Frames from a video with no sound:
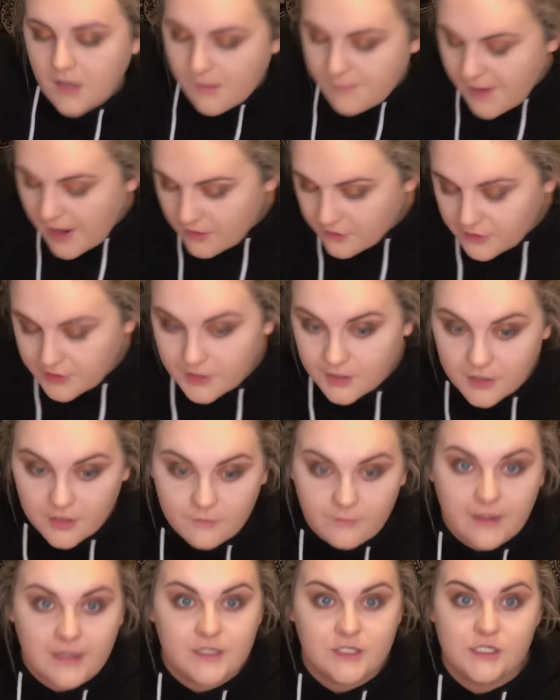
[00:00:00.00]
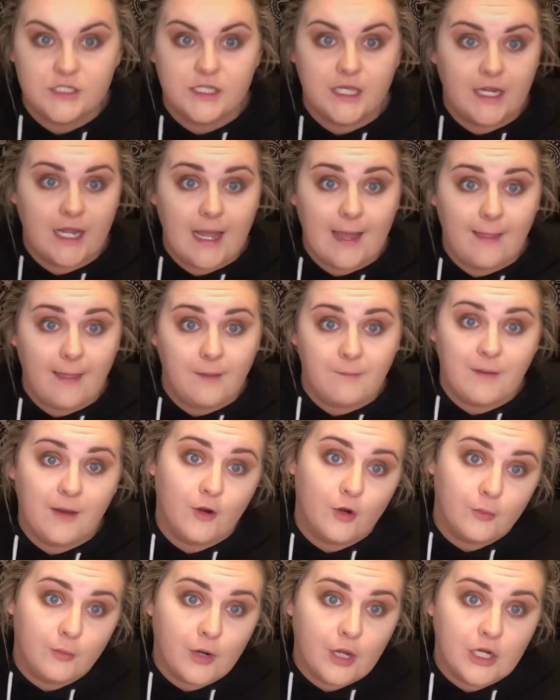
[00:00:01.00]
Not powdery in a good way, just like I like
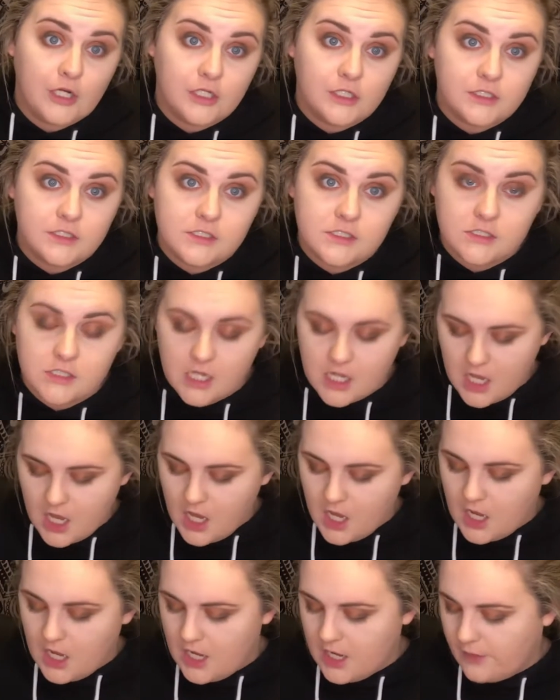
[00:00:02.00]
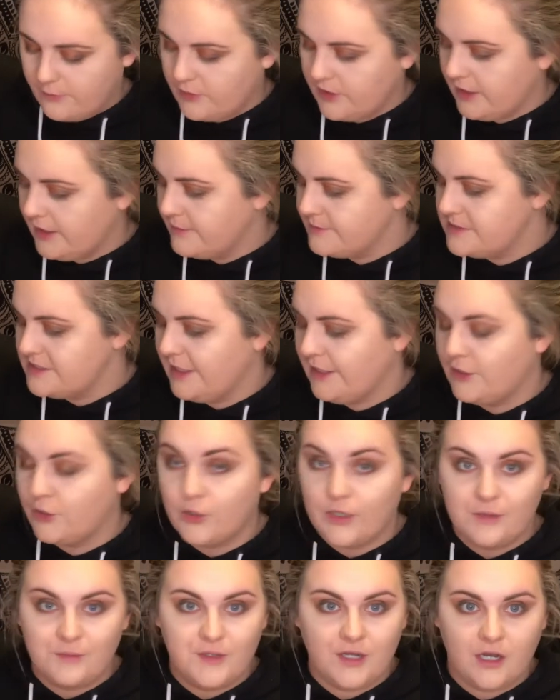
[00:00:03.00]
powder products. When it comes to like
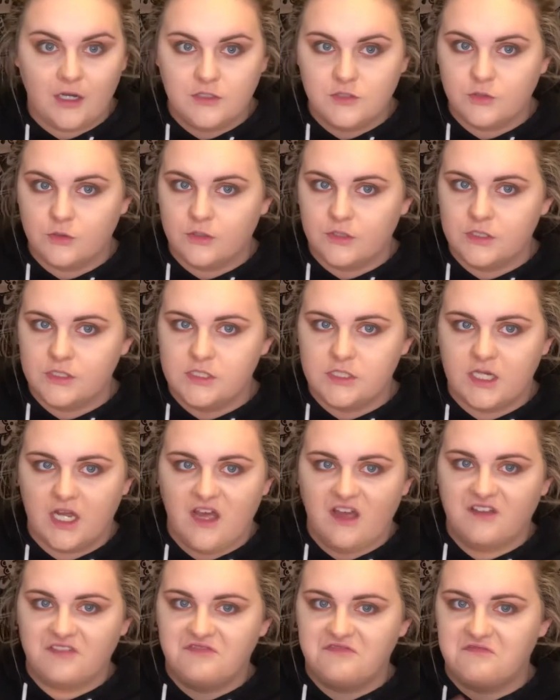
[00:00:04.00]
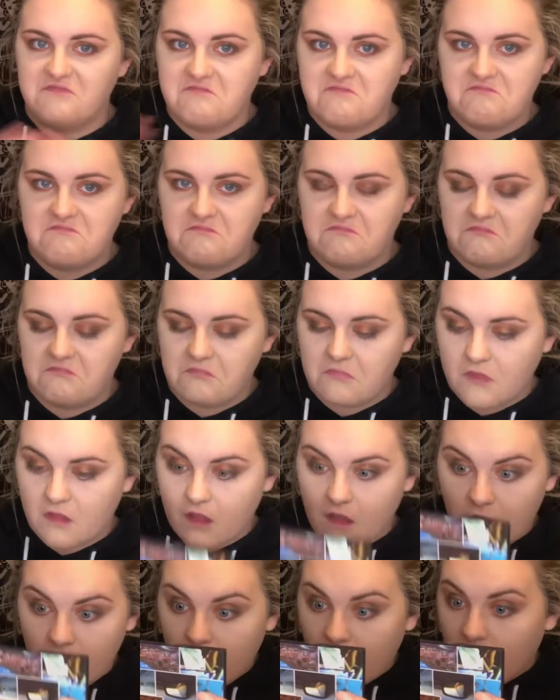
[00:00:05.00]
cream contour and stuff,
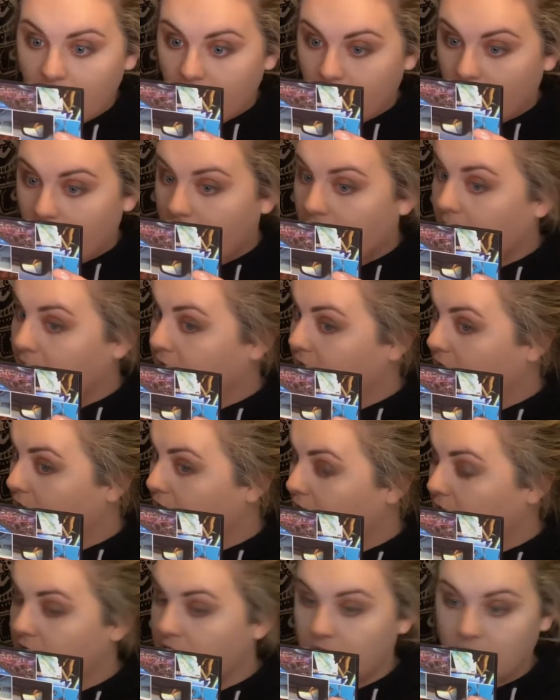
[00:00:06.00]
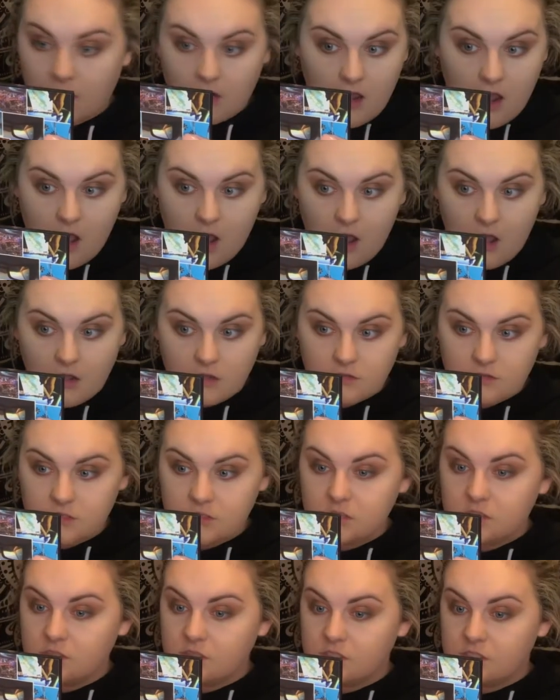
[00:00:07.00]
I
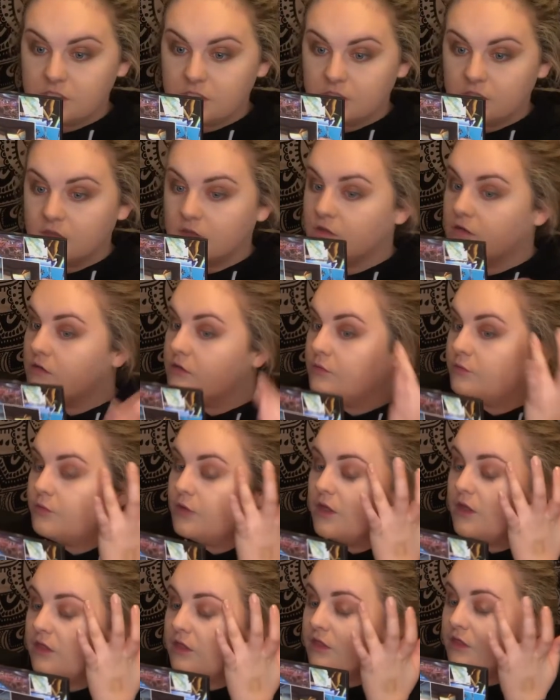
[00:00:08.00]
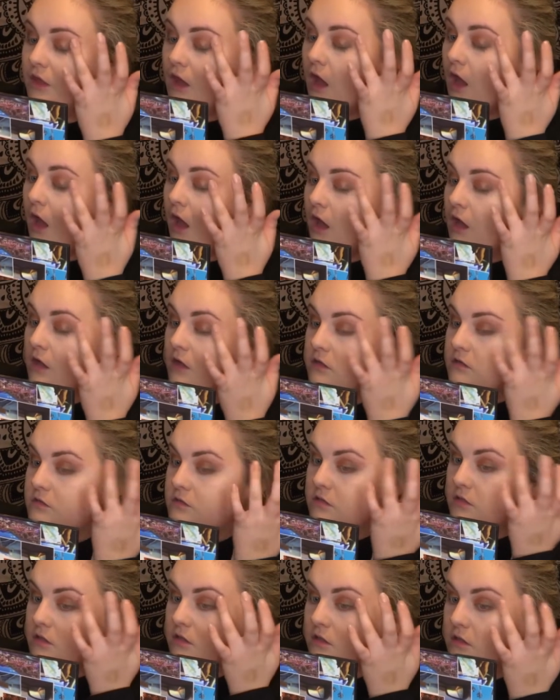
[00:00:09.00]
cannot deal with
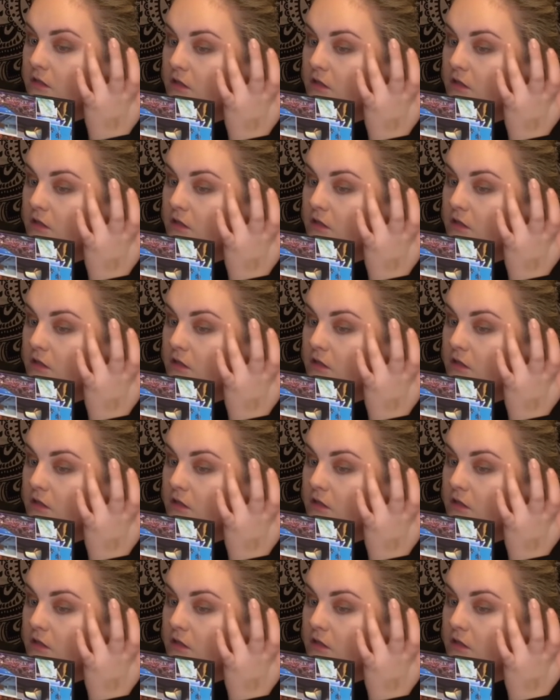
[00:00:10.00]
that.